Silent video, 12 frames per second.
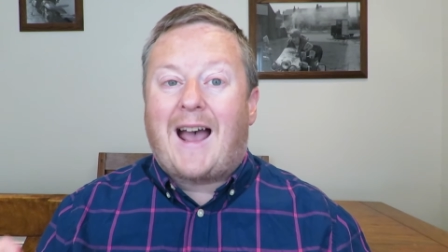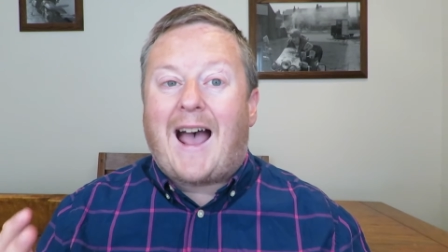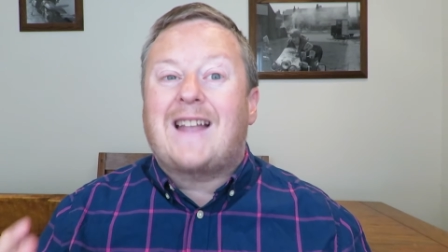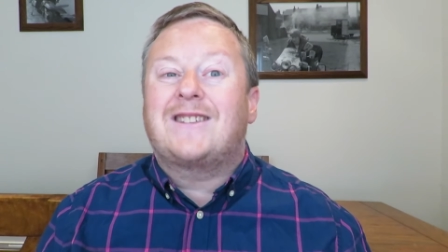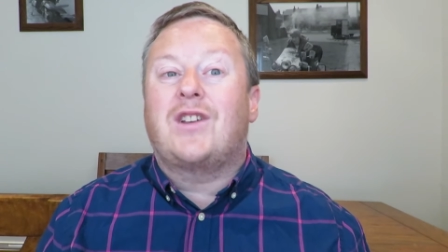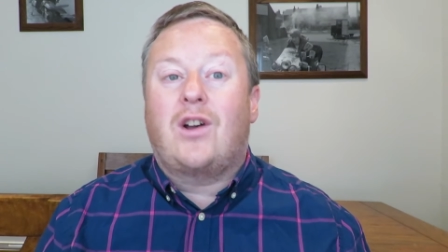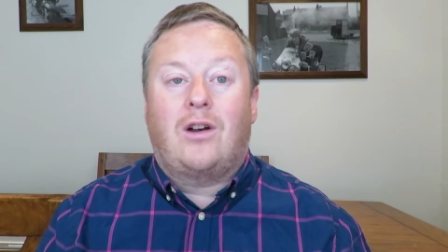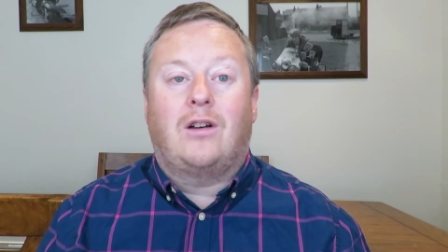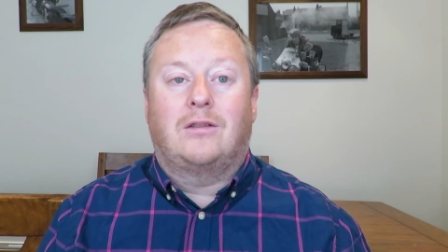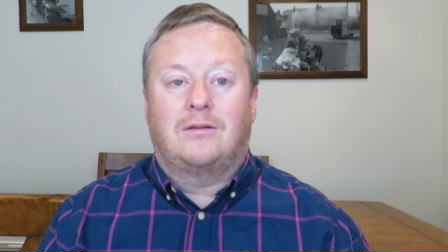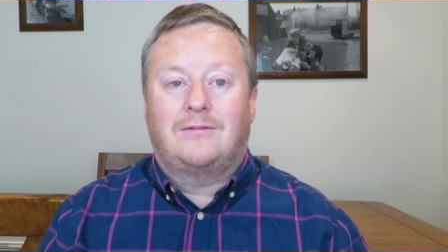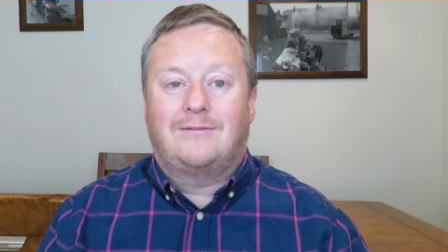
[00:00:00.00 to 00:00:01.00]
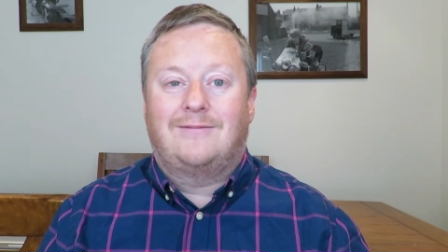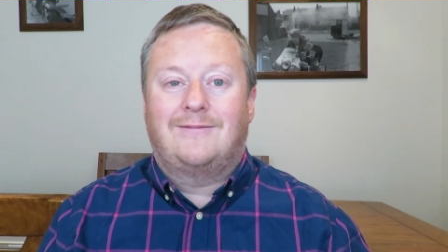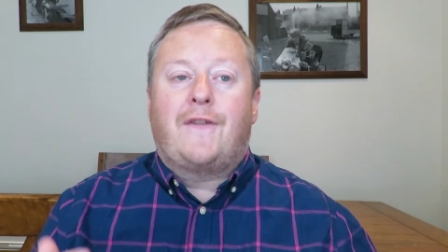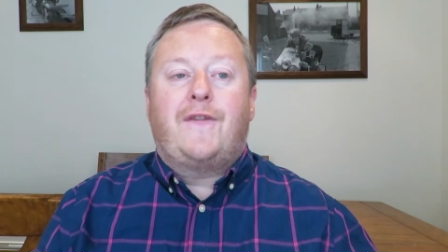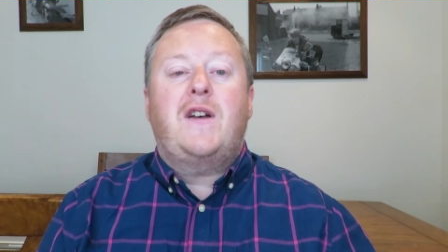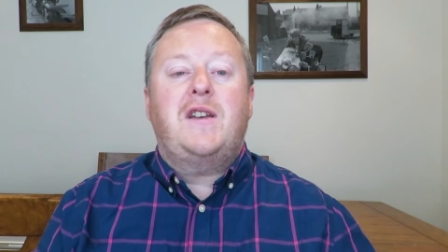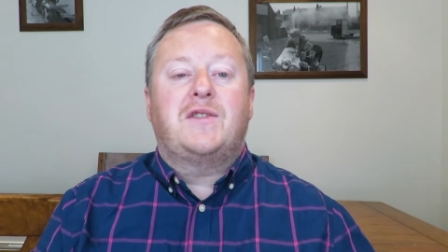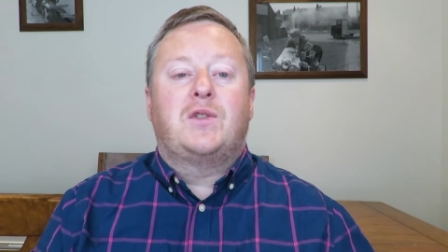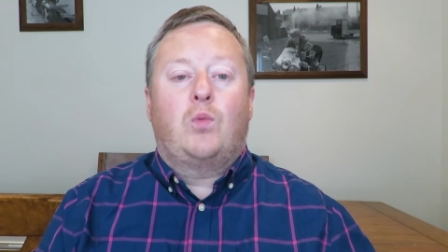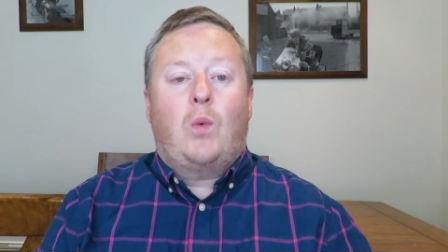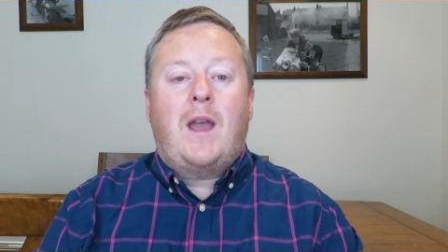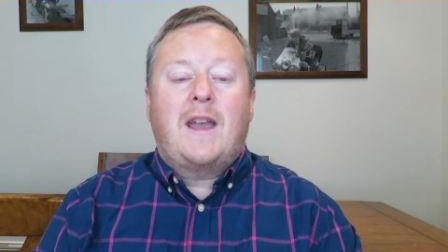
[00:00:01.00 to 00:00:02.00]
at all. The first
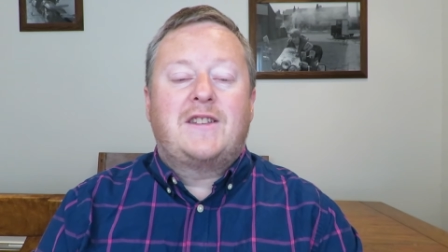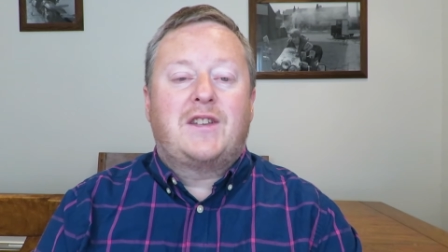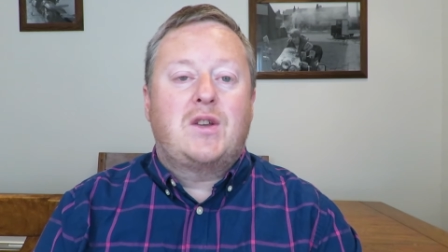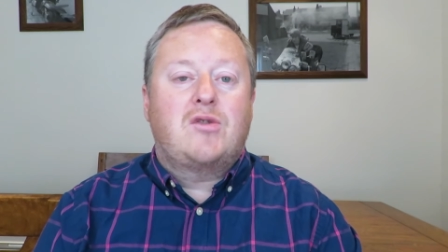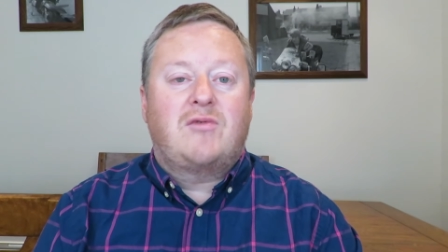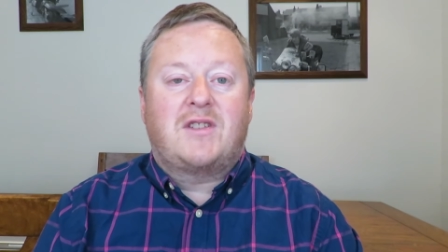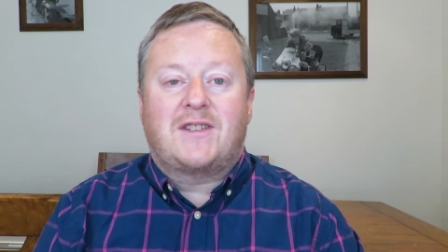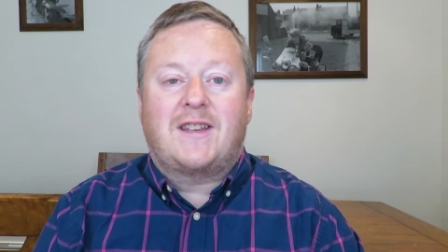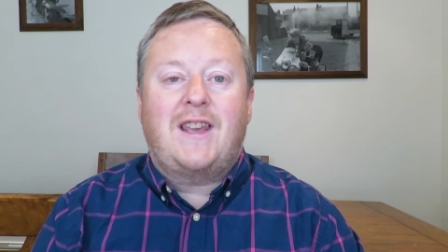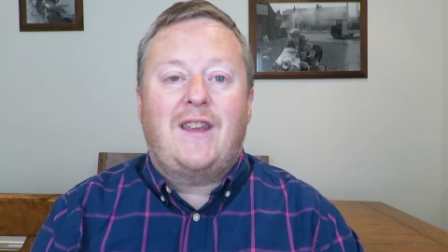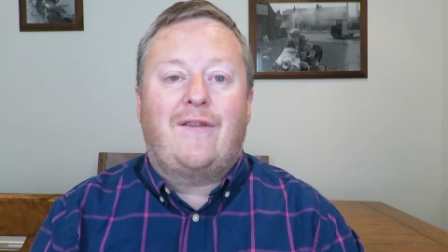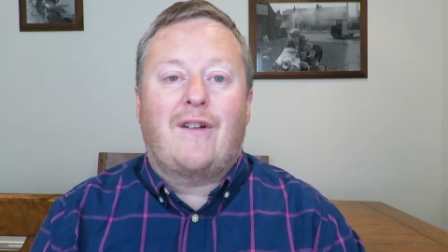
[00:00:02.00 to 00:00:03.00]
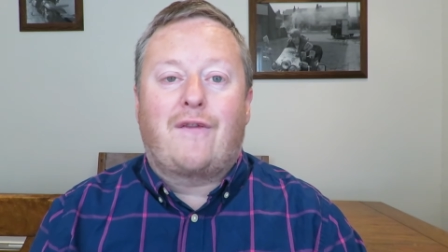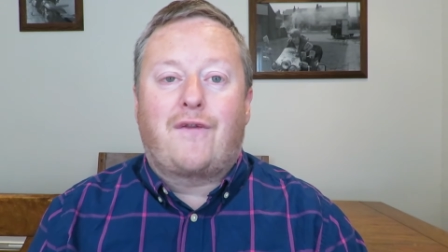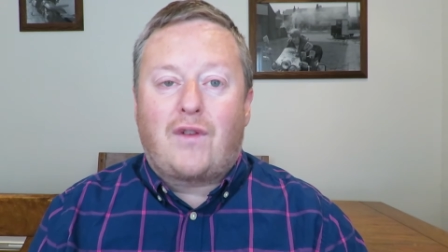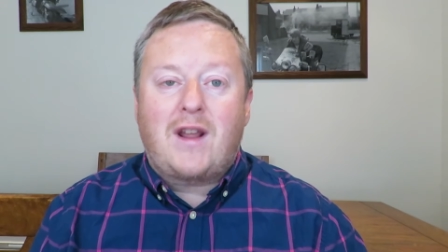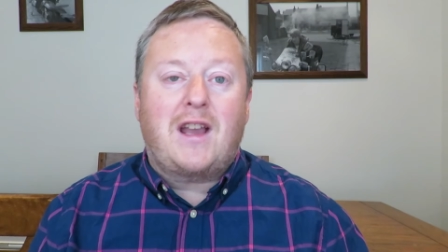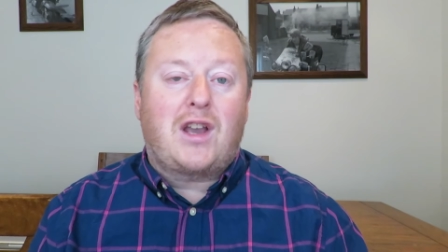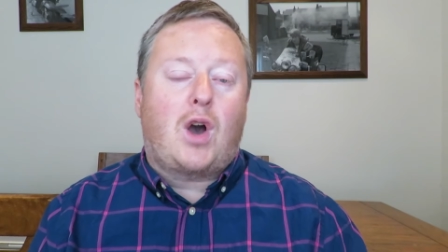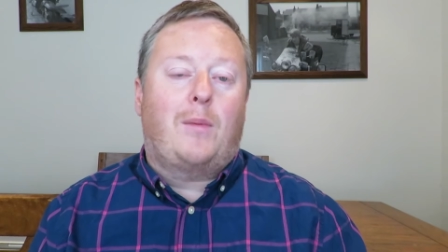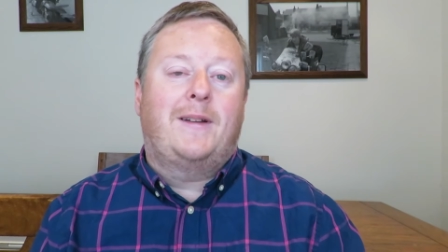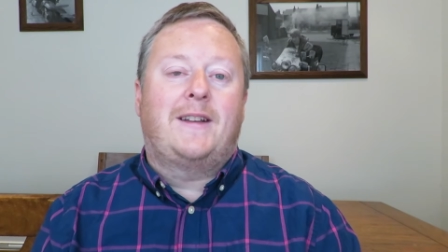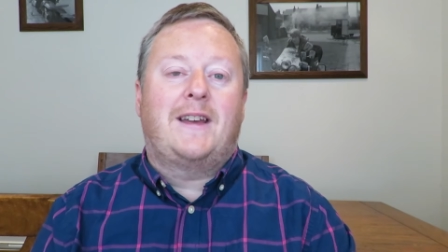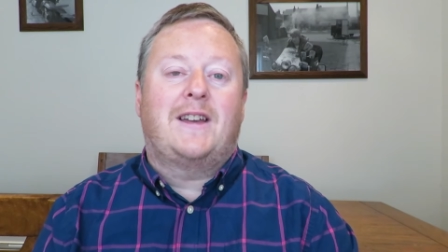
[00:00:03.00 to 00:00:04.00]
way to receive free
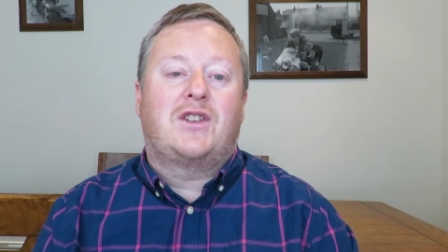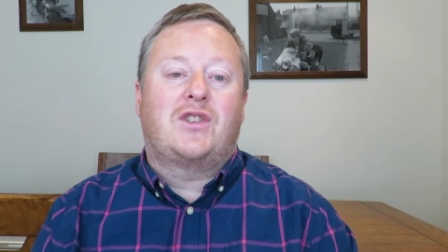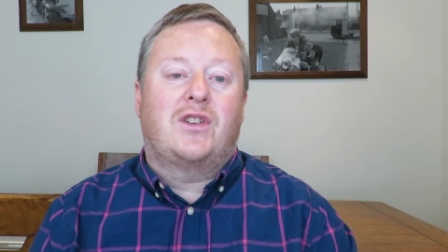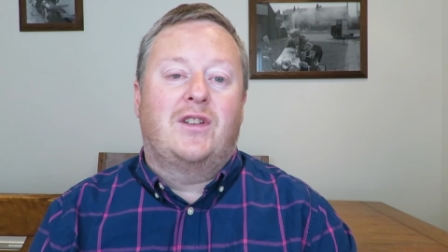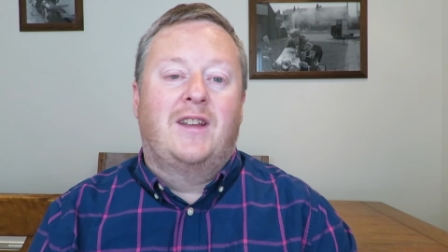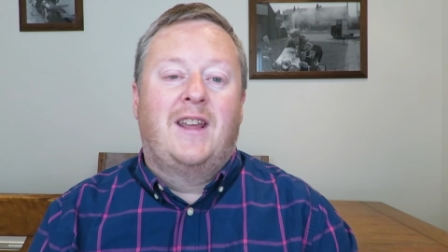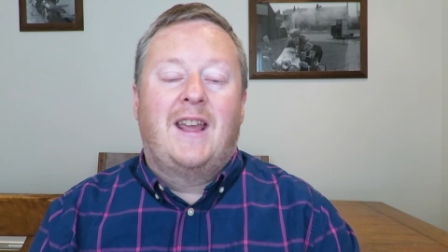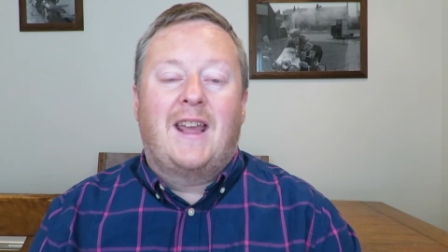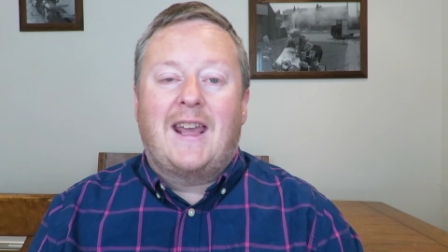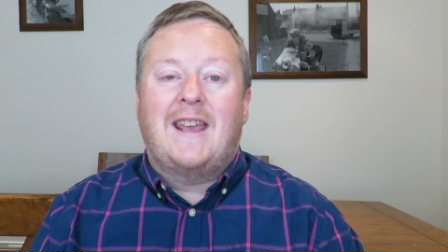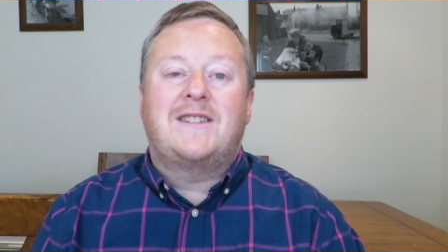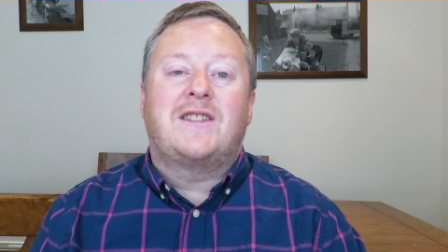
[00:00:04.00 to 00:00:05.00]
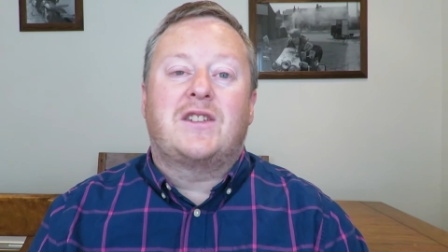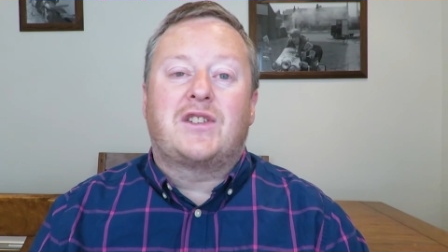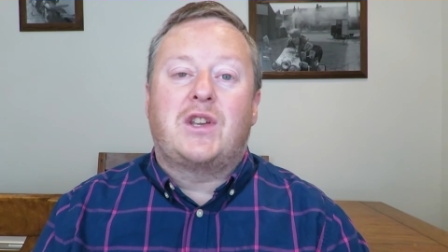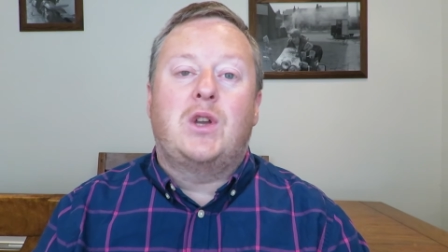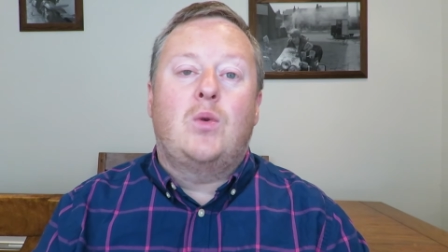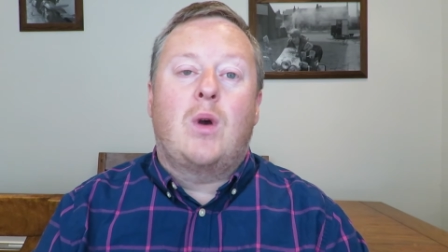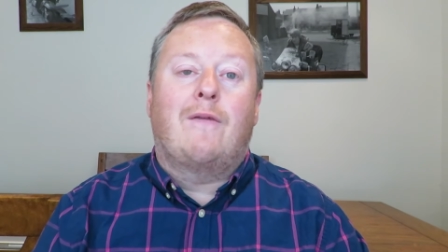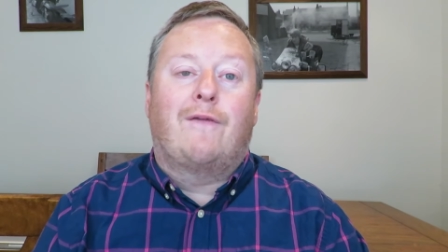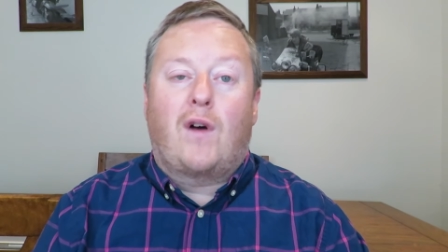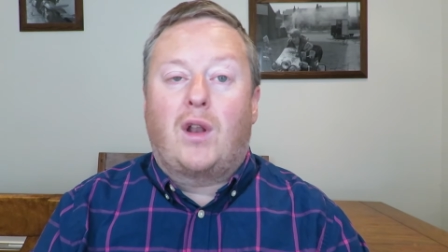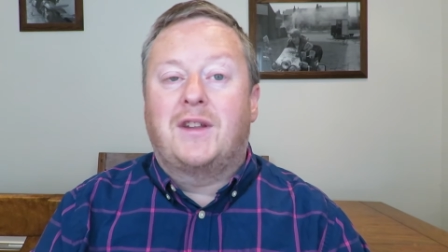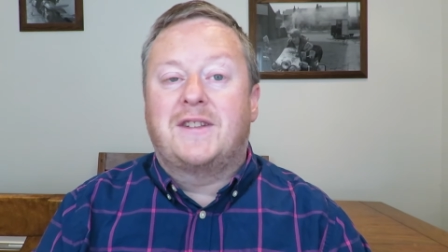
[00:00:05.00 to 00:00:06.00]
accommodation is to
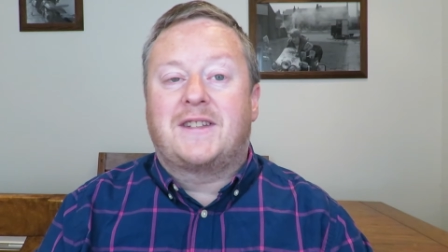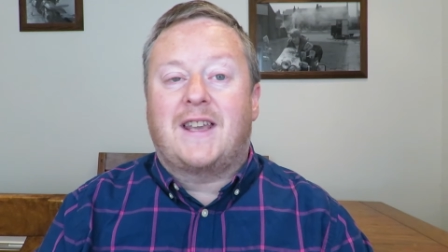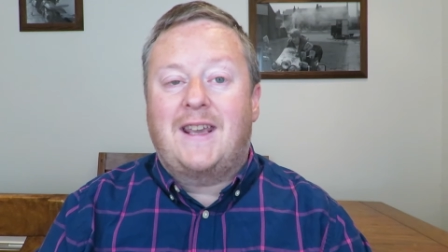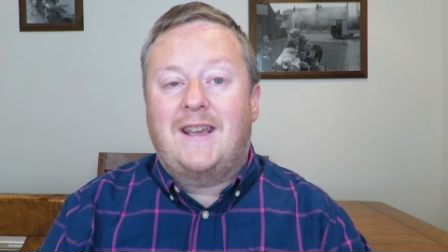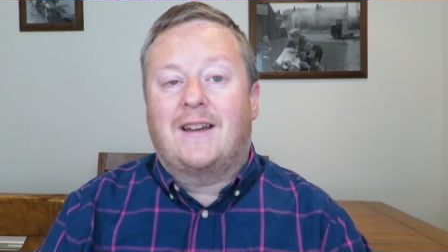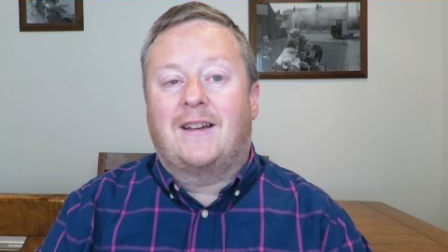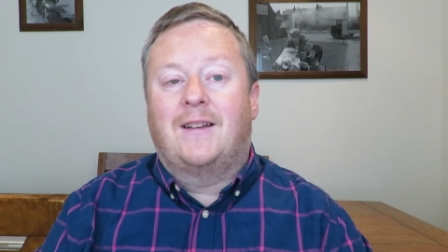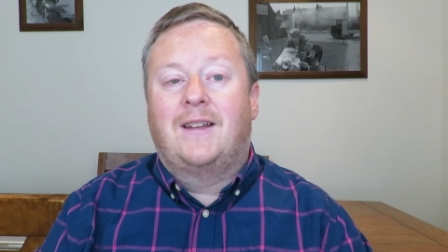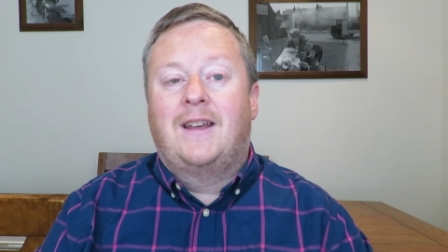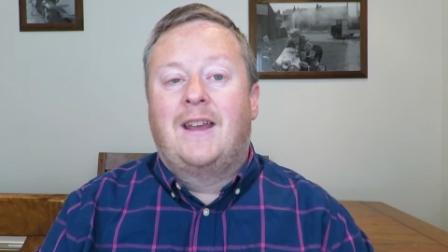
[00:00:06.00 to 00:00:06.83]
volunteer.